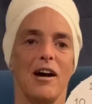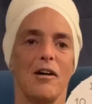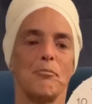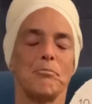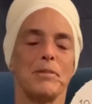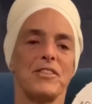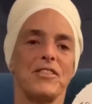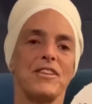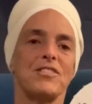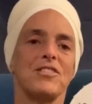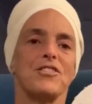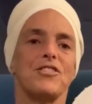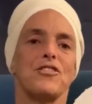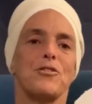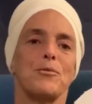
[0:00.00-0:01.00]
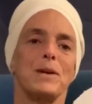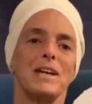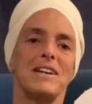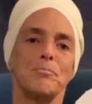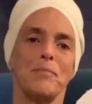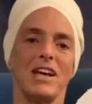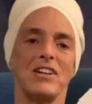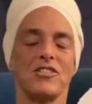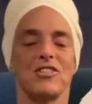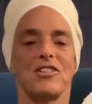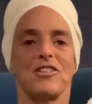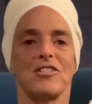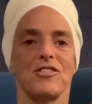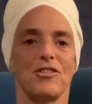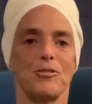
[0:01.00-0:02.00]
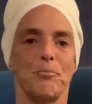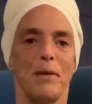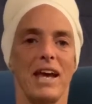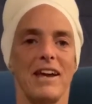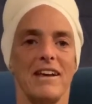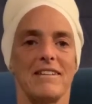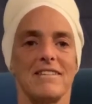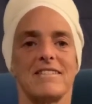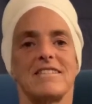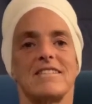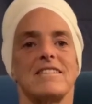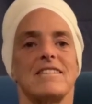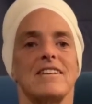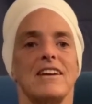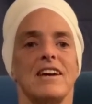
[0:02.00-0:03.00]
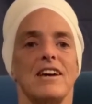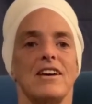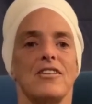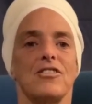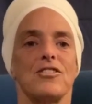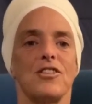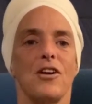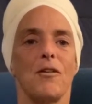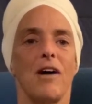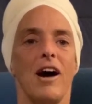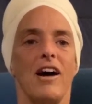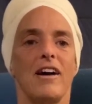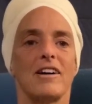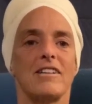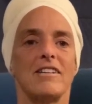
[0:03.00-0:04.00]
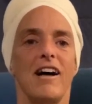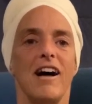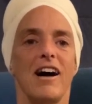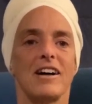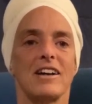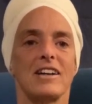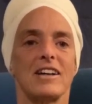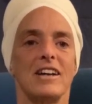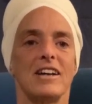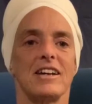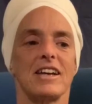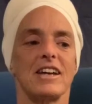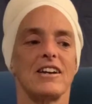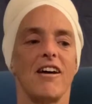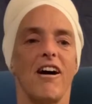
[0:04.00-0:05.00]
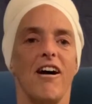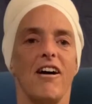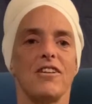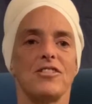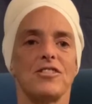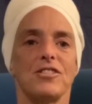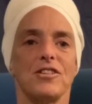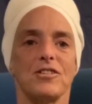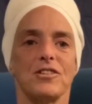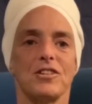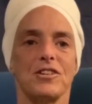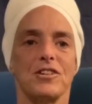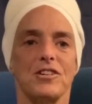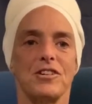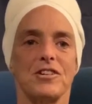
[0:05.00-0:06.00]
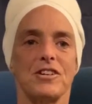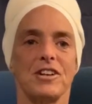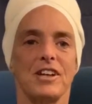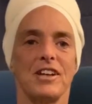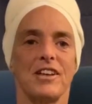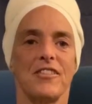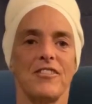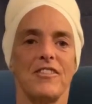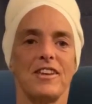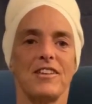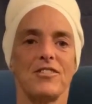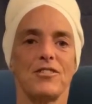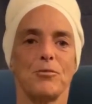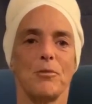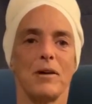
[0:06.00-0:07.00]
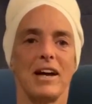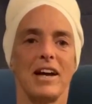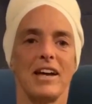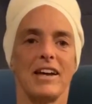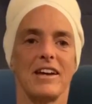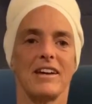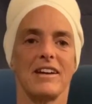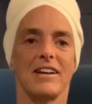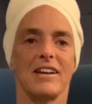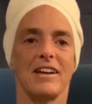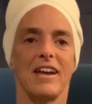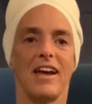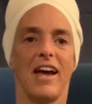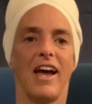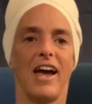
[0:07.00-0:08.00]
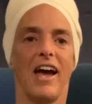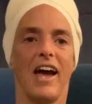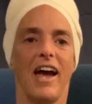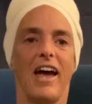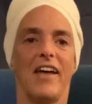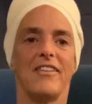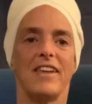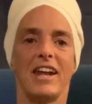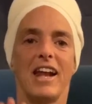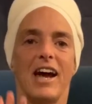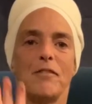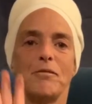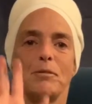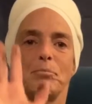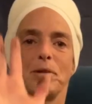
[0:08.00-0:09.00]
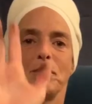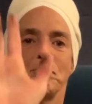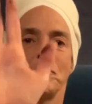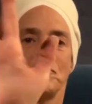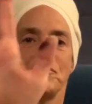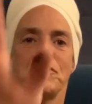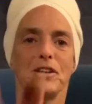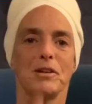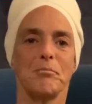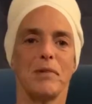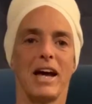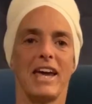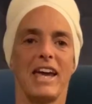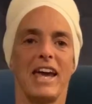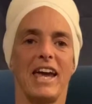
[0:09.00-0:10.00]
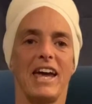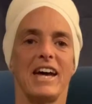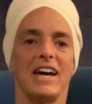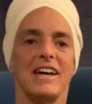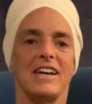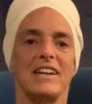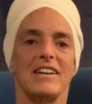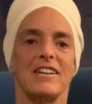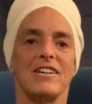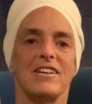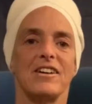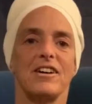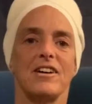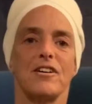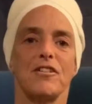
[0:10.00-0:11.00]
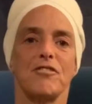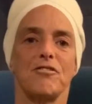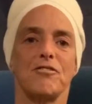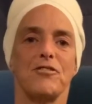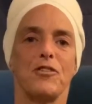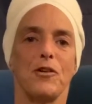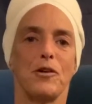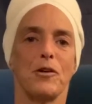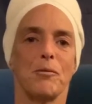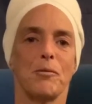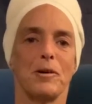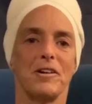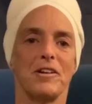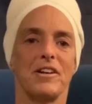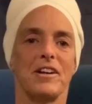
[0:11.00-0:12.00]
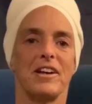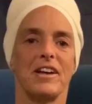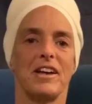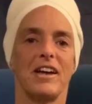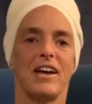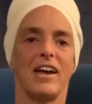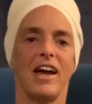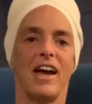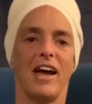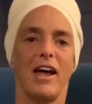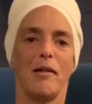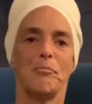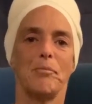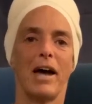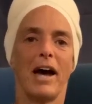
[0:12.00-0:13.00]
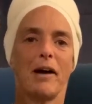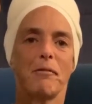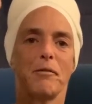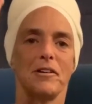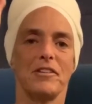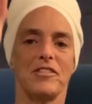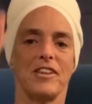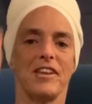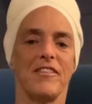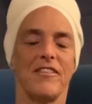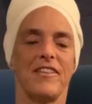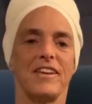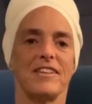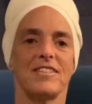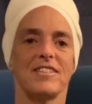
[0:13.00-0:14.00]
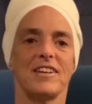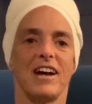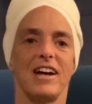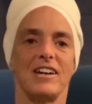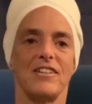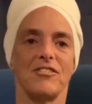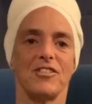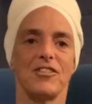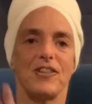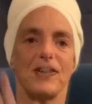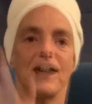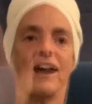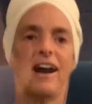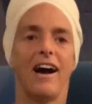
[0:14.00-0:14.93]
But this is three-dimensional space. So our clock can also turn this way. And then I would be moving my hand forward and backwards in this kind of circle.